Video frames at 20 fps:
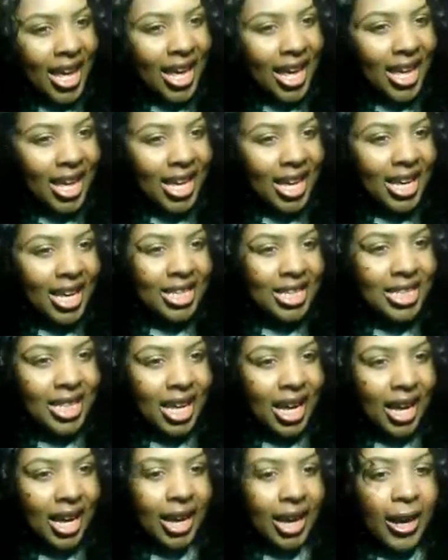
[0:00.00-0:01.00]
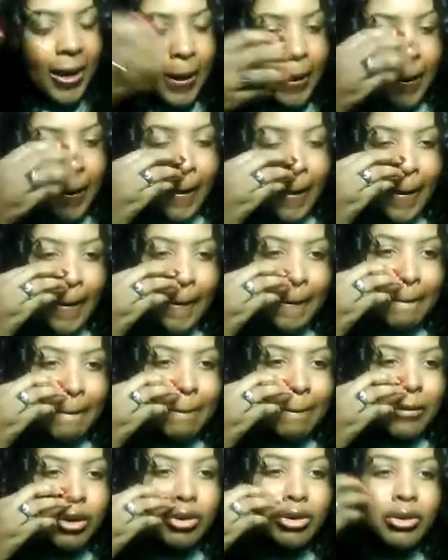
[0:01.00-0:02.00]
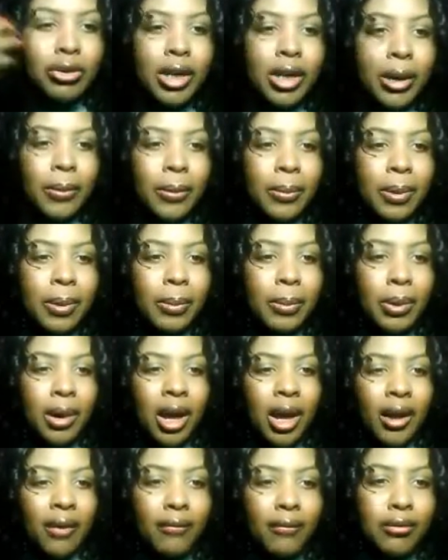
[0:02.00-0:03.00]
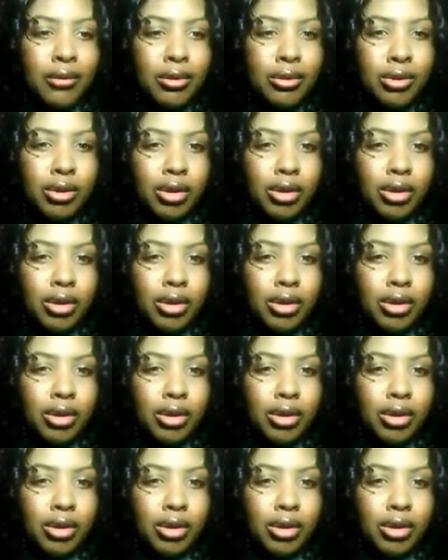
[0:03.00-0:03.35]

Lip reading: is like, you do that with people who have loose